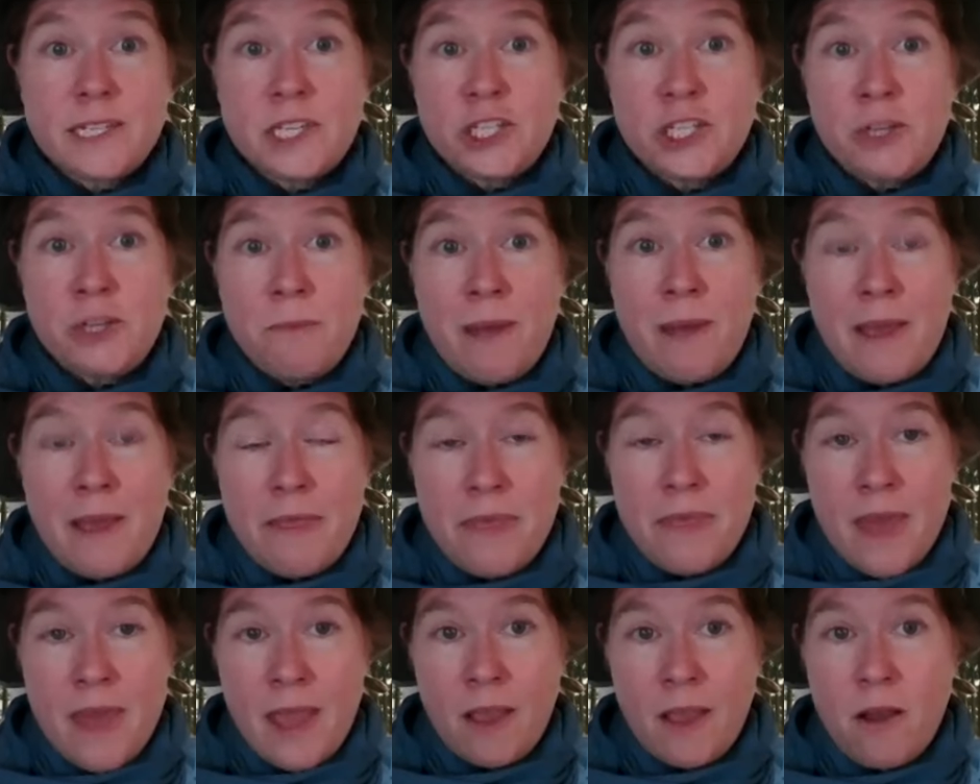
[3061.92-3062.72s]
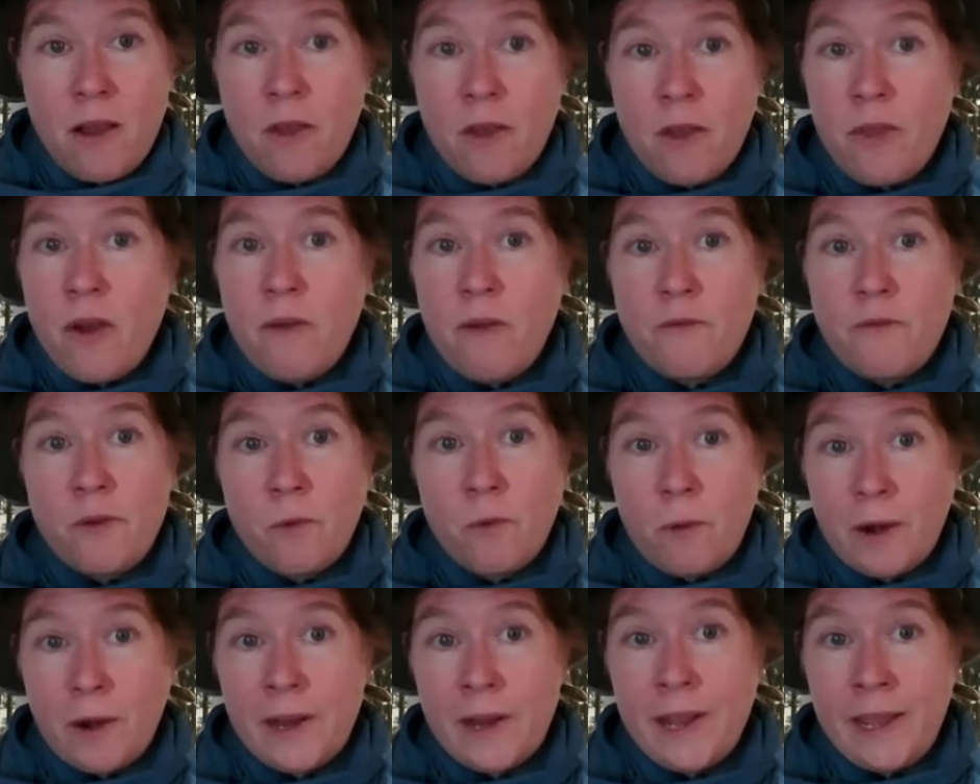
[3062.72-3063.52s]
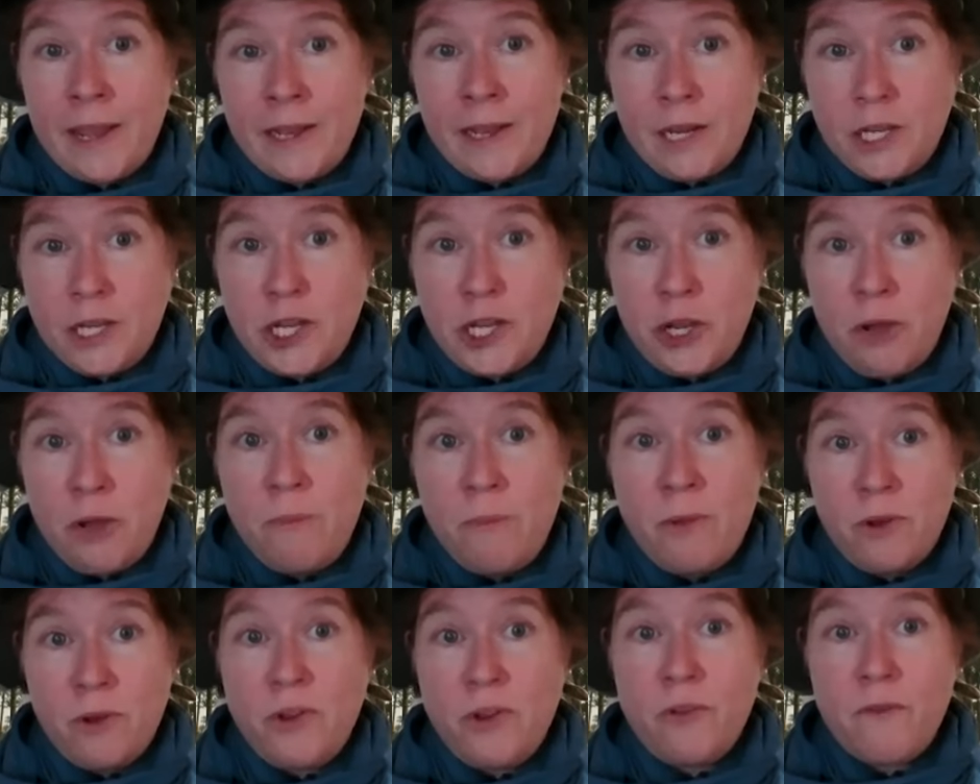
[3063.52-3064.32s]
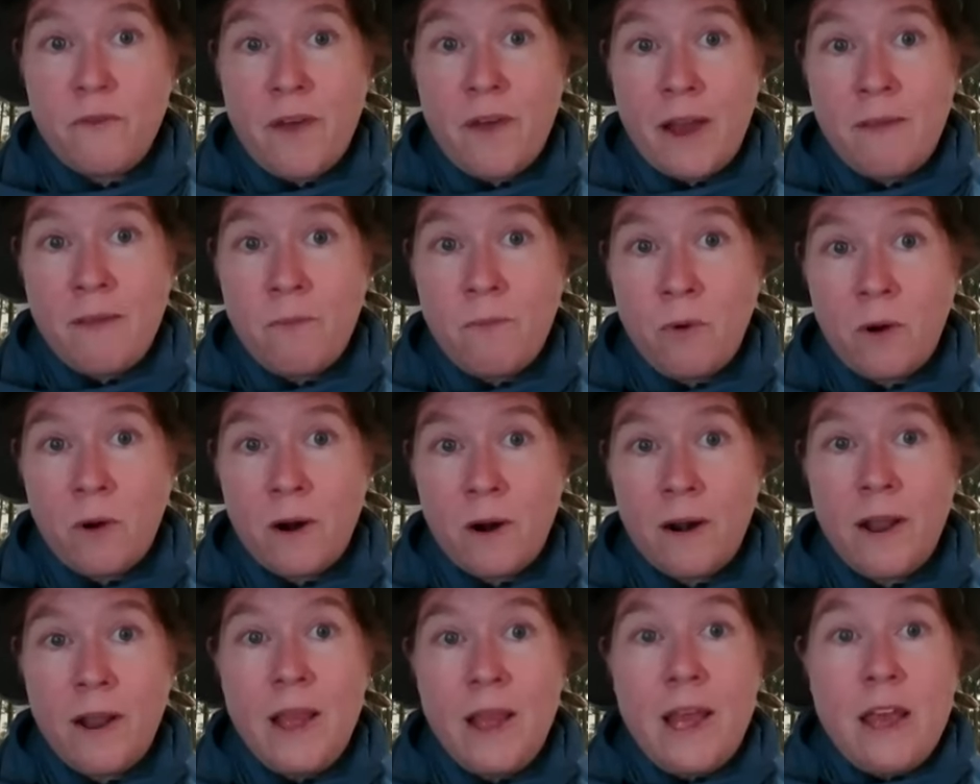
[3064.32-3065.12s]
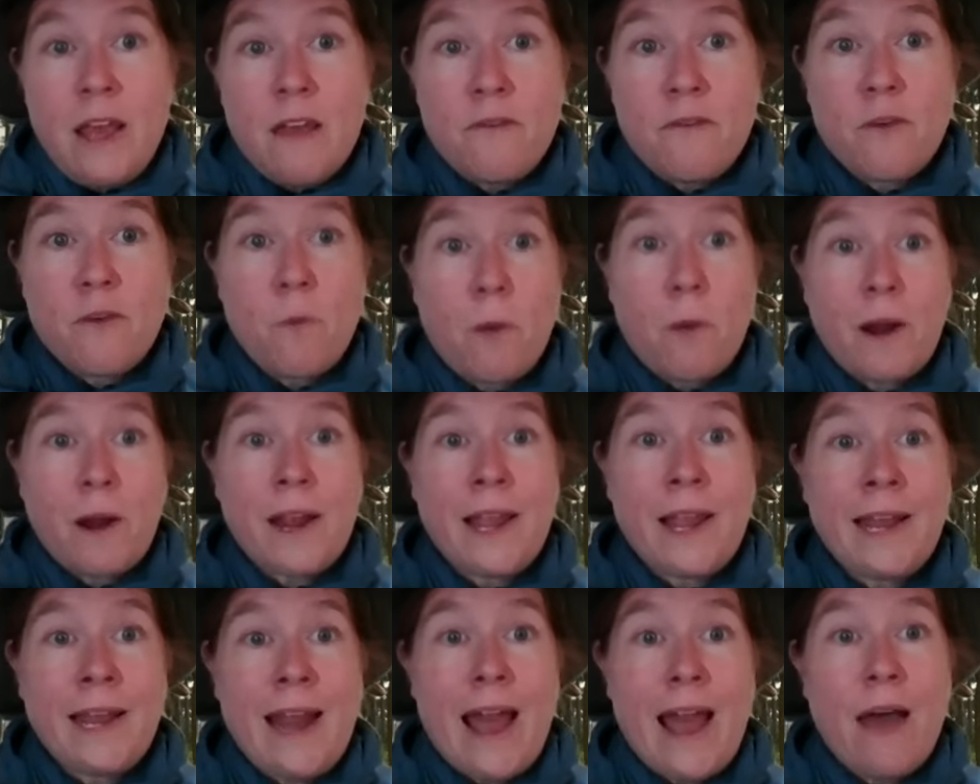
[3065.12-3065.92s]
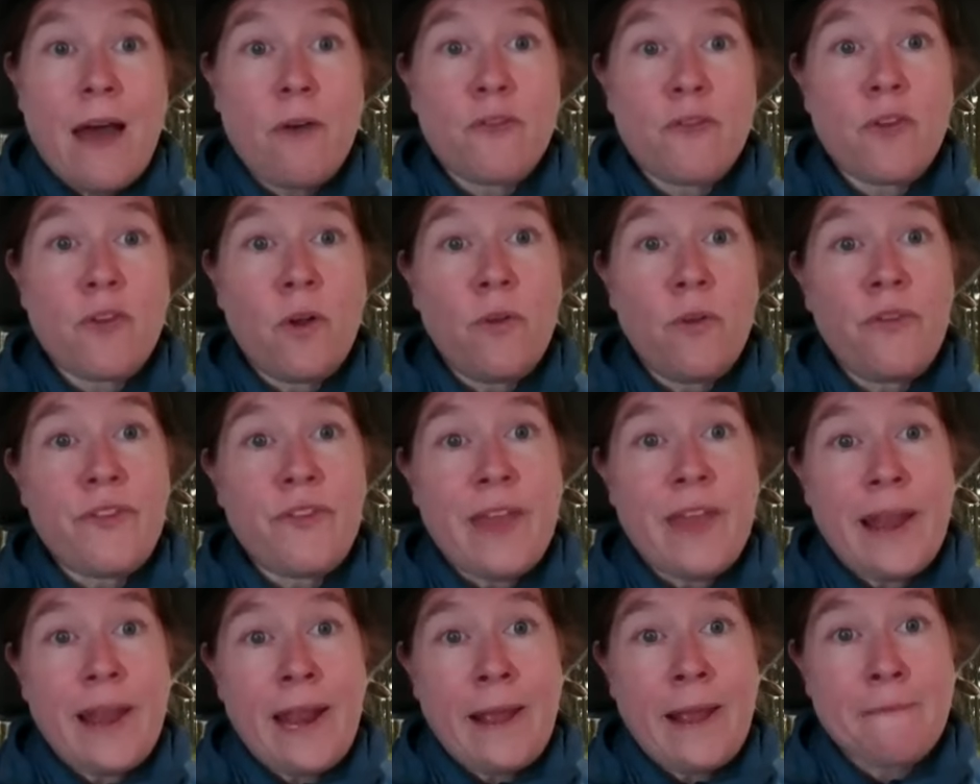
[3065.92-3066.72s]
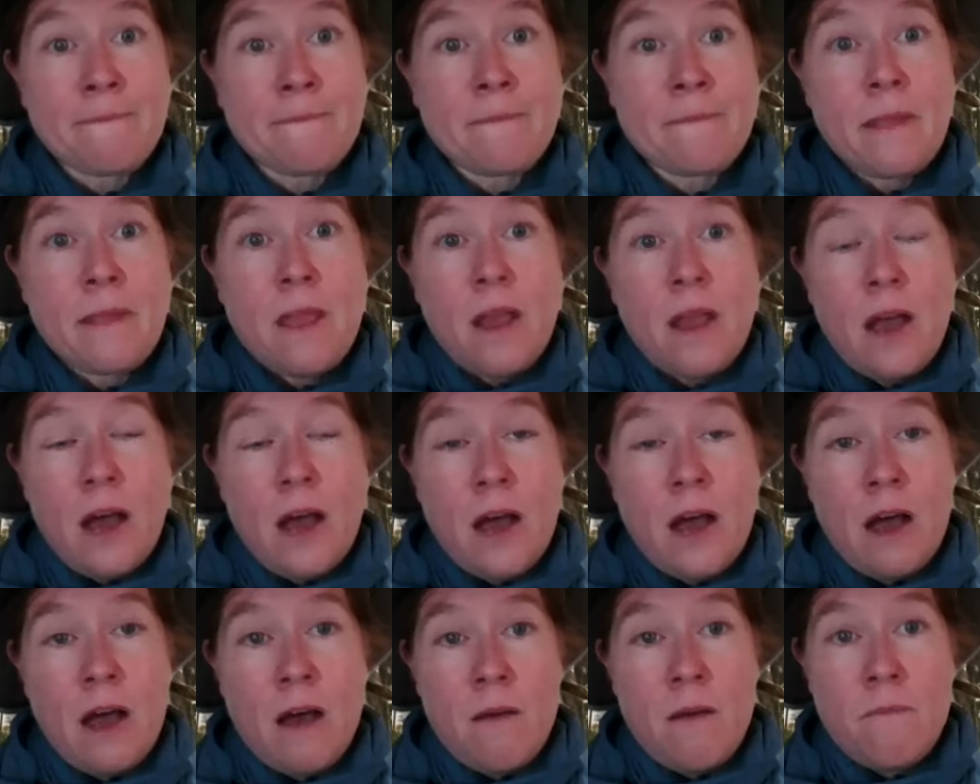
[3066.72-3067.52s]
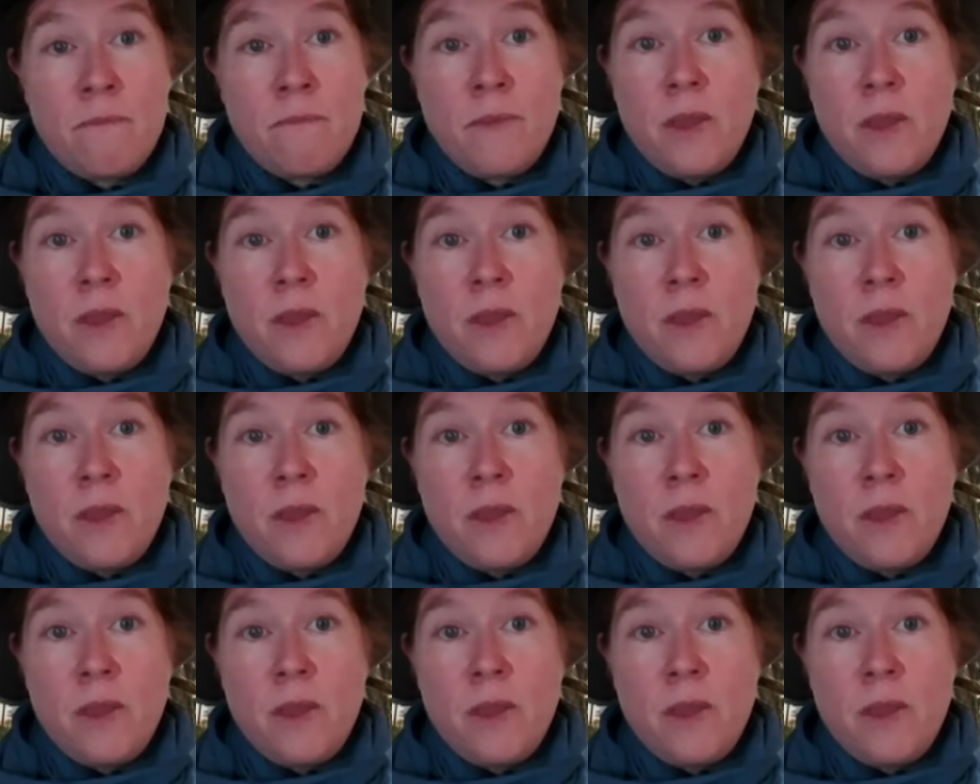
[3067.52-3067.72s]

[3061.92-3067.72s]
as you might think although if you're working in a tomb you do find more if you're working in a household setting um,